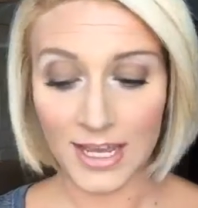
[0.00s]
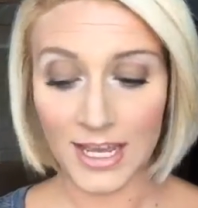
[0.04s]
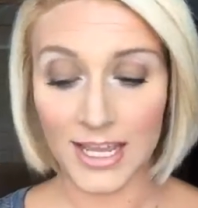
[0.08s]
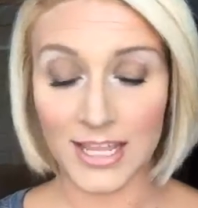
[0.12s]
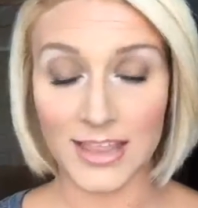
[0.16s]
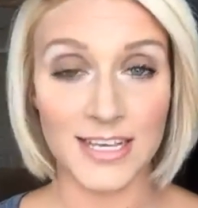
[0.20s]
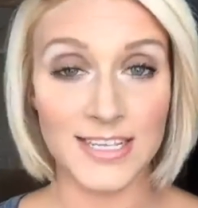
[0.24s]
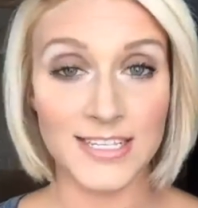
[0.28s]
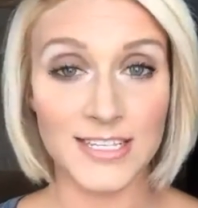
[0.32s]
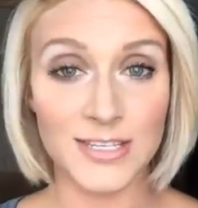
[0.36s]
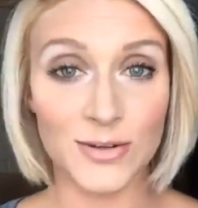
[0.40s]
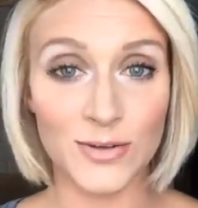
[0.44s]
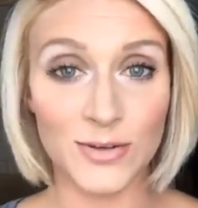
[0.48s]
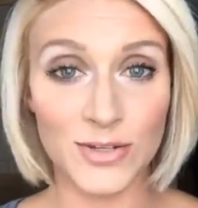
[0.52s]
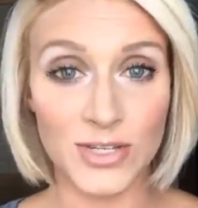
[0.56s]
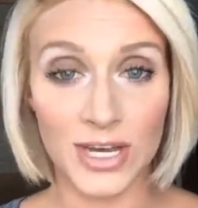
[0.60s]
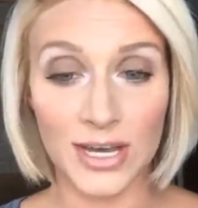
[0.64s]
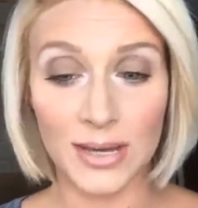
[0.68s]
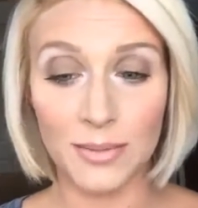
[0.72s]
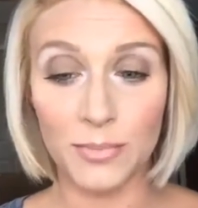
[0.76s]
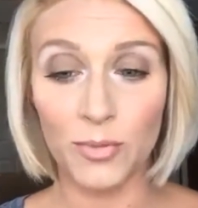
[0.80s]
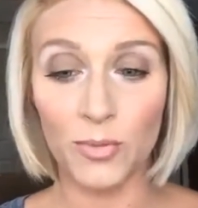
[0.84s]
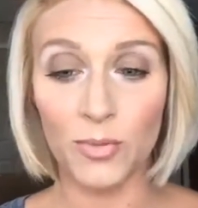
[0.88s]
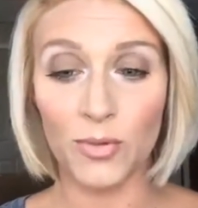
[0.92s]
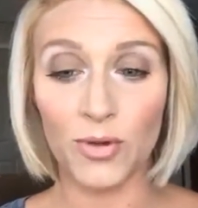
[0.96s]
And this little
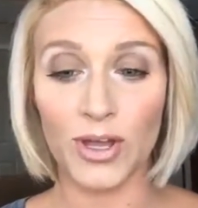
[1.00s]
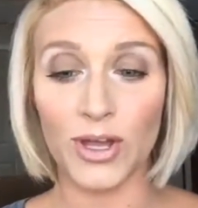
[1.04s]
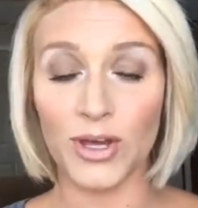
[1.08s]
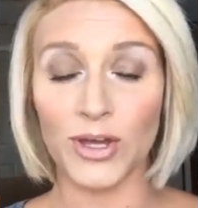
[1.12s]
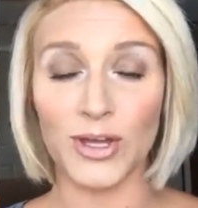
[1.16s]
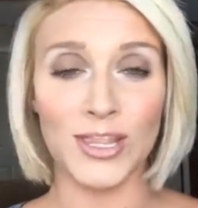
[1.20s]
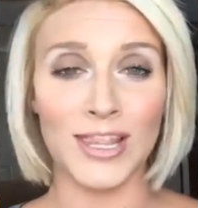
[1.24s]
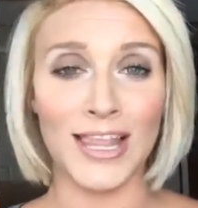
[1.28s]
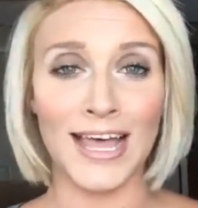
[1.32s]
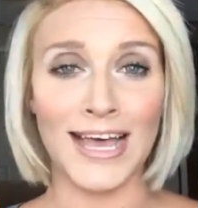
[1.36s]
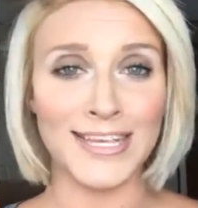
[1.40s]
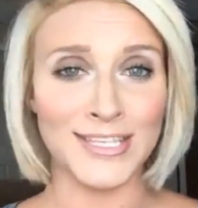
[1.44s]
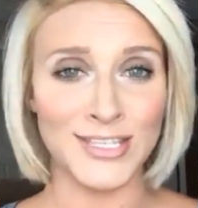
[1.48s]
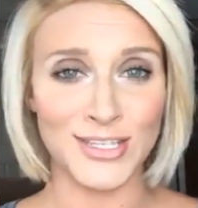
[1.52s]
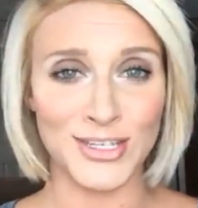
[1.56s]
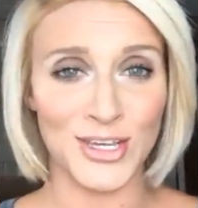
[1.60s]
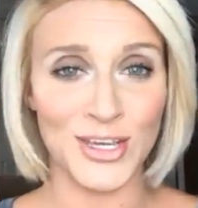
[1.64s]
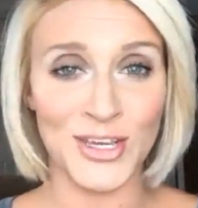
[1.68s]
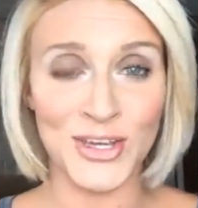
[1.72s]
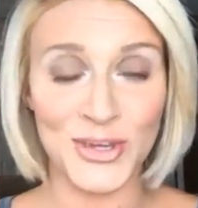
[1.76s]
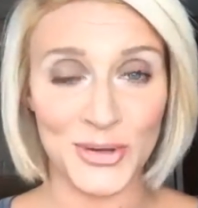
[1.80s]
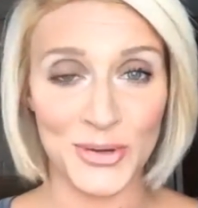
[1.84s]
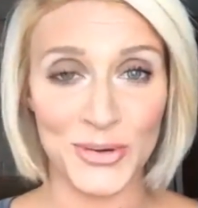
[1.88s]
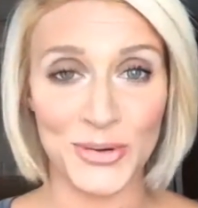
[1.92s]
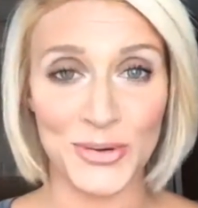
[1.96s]
tub could
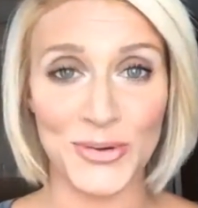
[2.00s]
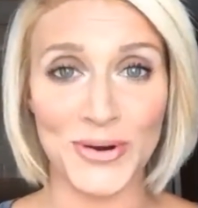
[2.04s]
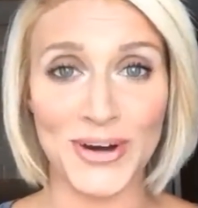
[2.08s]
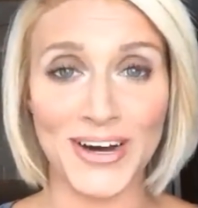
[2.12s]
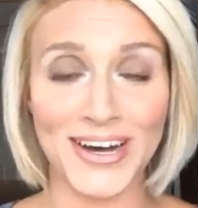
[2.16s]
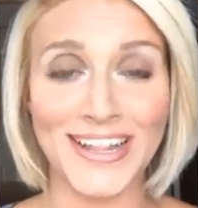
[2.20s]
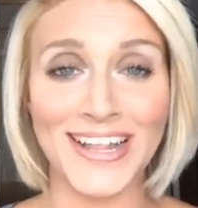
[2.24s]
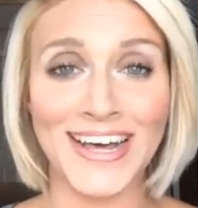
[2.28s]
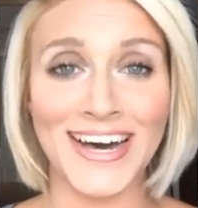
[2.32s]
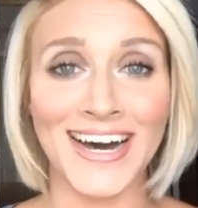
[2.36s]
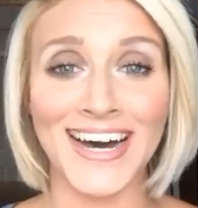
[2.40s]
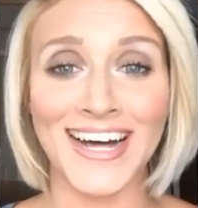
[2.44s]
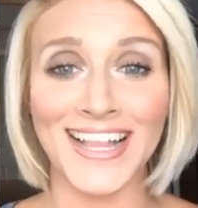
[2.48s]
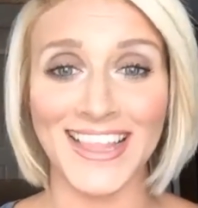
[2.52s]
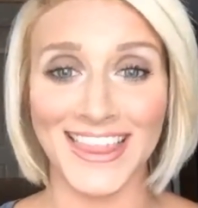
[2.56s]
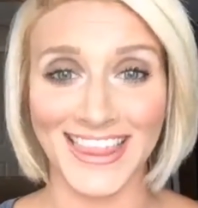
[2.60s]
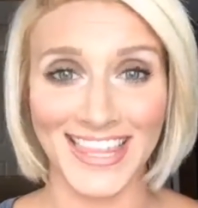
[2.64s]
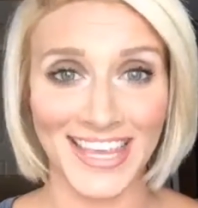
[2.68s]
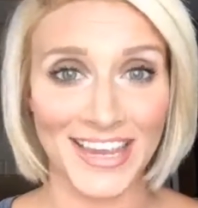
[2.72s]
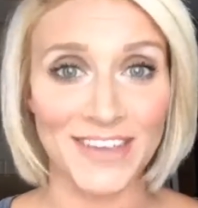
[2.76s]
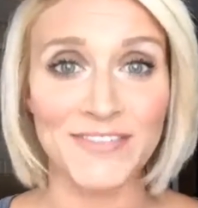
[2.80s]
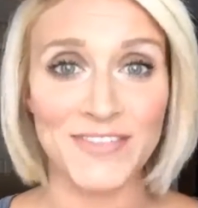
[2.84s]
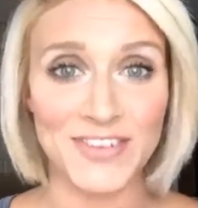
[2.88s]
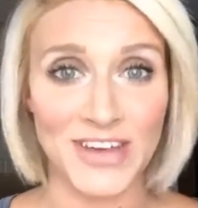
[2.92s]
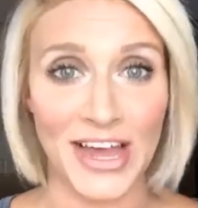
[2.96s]
last you a
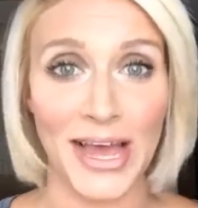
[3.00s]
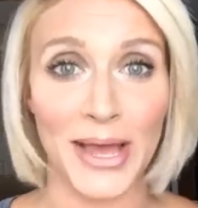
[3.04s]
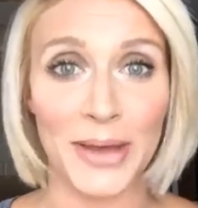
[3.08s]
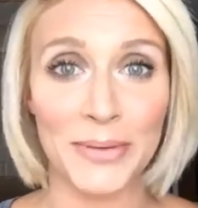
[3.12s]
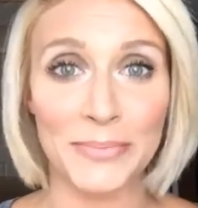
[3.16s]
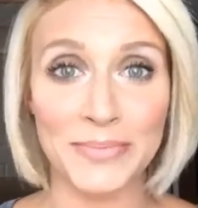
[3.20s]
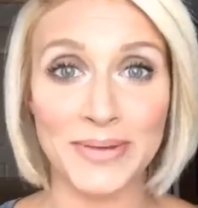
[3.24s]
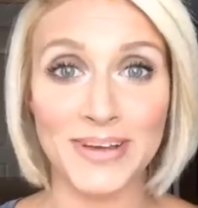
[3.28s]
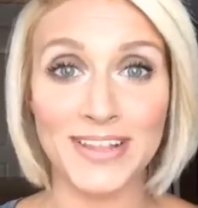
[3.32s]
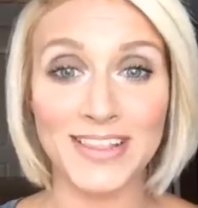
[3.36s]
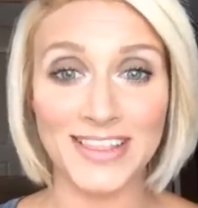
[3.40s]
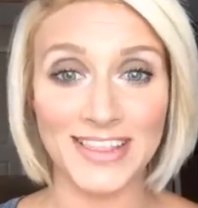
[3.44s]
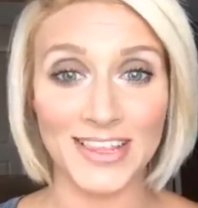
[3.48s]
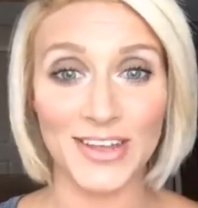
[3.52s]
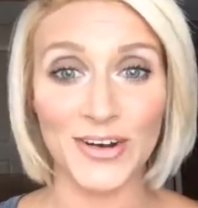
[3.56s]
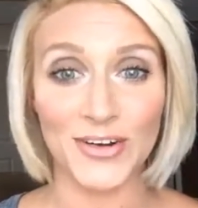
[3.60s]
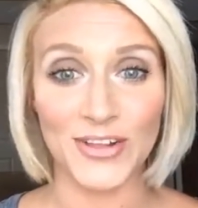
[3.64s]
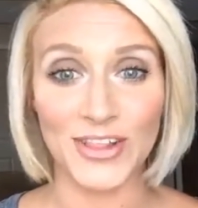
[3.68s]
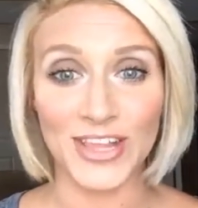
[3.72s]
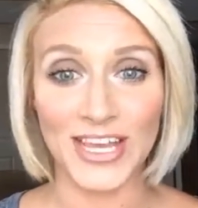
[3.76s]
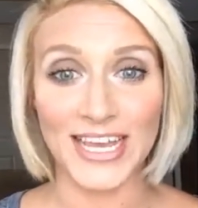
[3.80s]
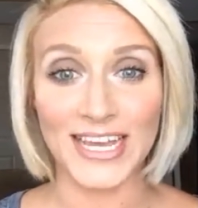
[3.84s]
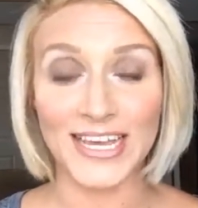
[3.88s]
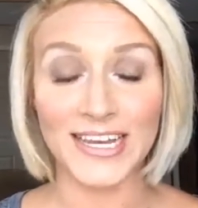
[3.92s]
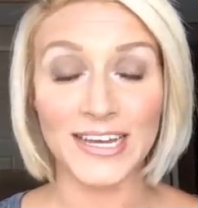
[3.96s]
lifetime,
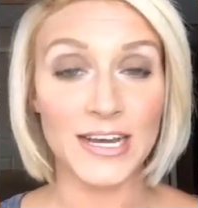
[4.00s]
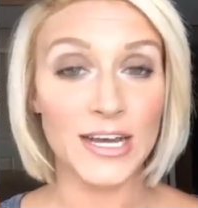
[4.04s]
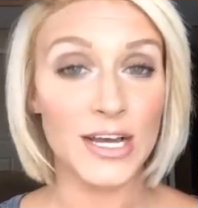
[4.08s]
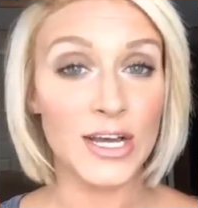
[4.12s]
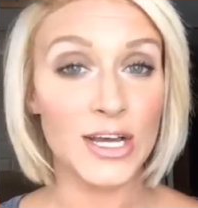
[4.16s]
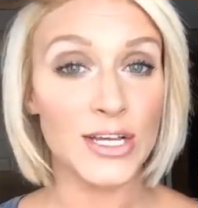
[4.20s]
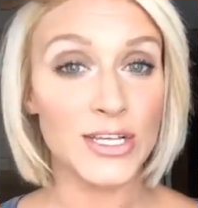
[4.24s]
literally.